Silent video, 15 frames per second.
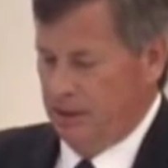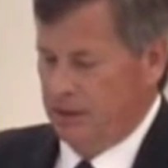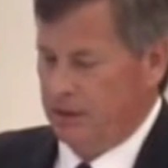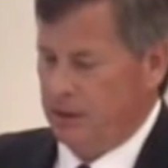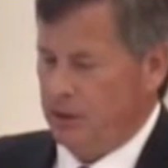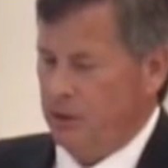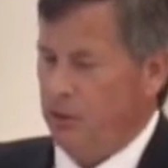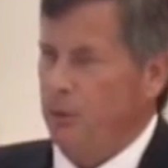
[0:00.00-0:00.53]

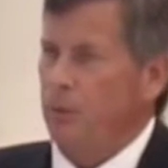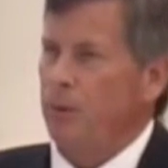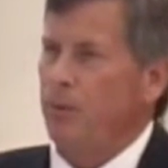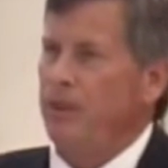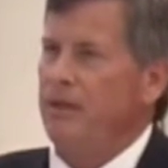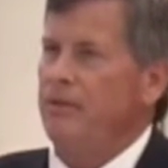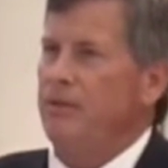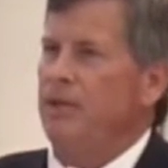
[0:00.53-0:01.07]
So what
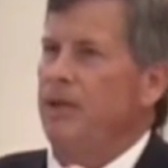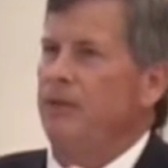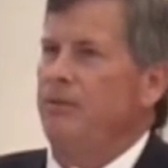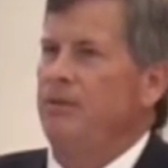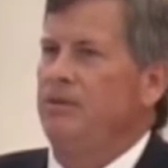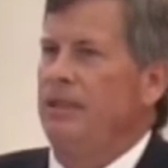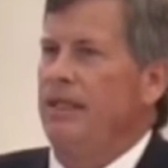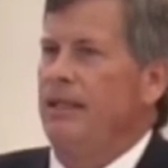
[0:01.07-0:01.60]
we've done,
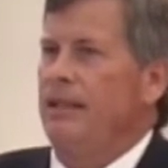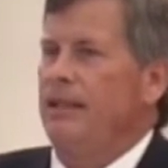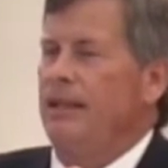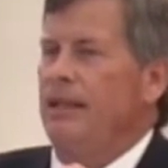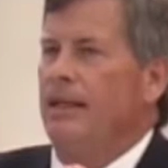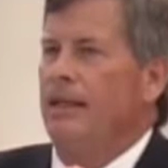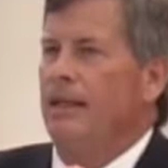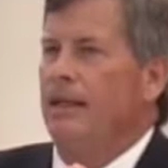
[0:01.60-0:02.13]
we've taken